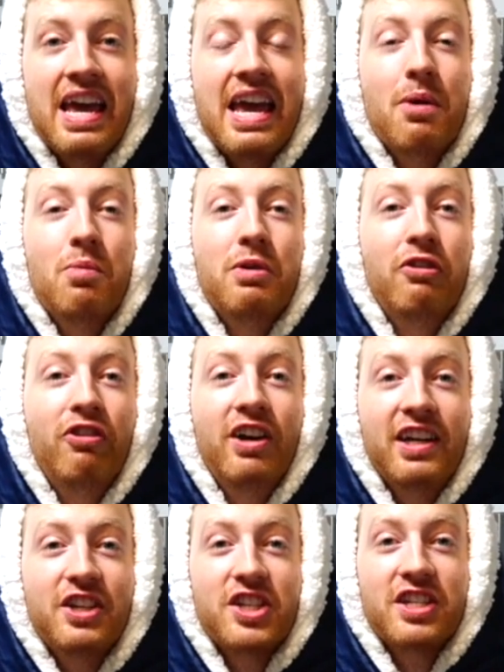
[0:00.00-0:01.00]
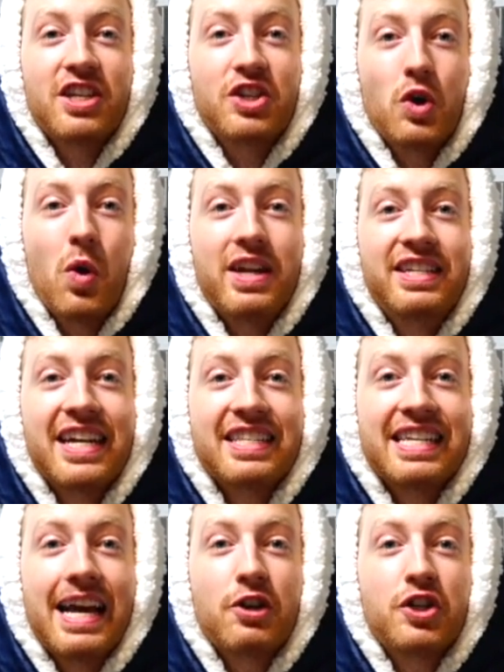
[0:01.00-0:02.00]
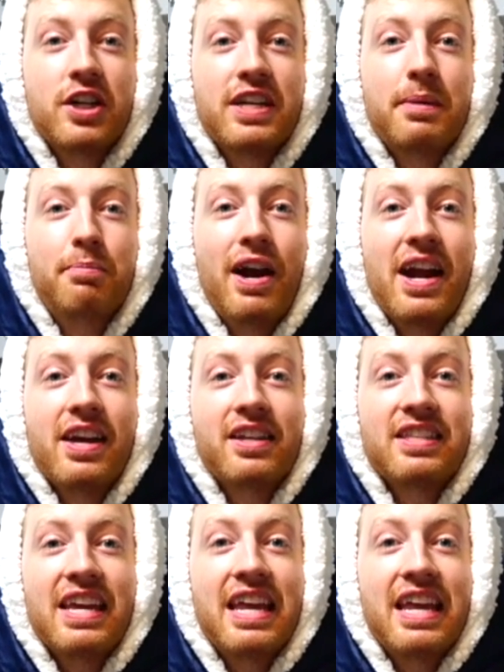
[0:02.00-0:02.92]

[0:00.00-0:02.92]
And we really just enjoy testing out Shark Tank products